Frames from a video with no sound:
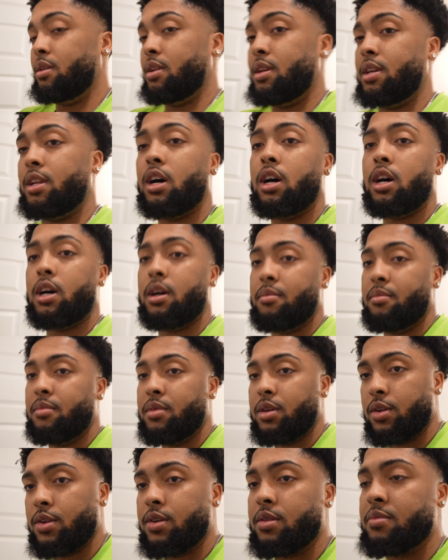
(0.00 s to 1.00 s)
Dumb,
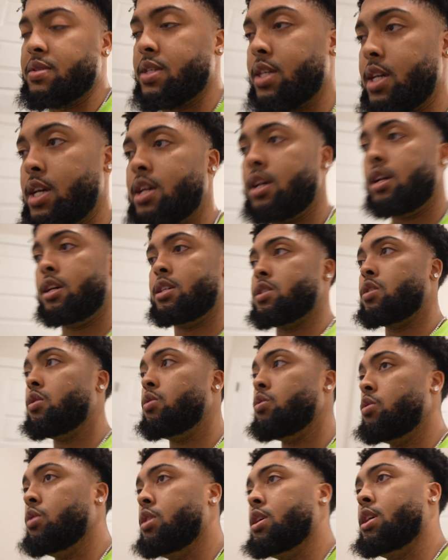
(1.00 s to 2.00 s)
you know what I'm saying?
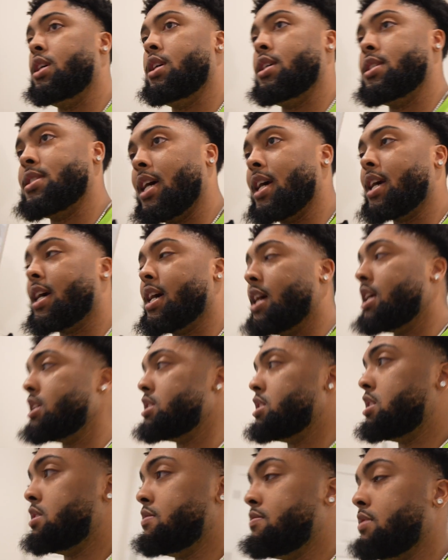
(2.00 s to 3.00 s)
So
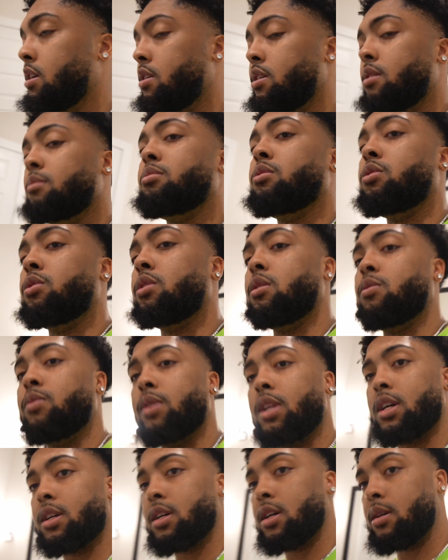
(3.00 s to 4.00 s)
psychology is very important when
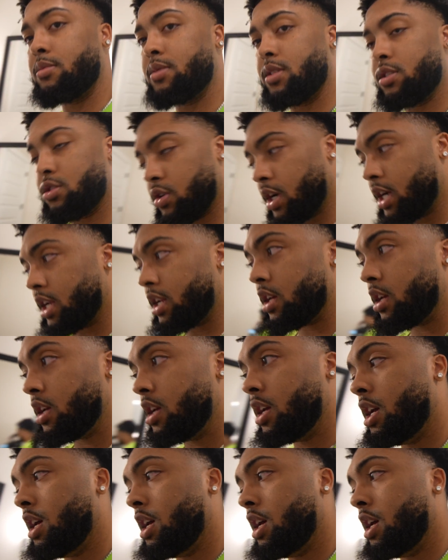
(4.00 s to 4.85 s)
it comes to trading,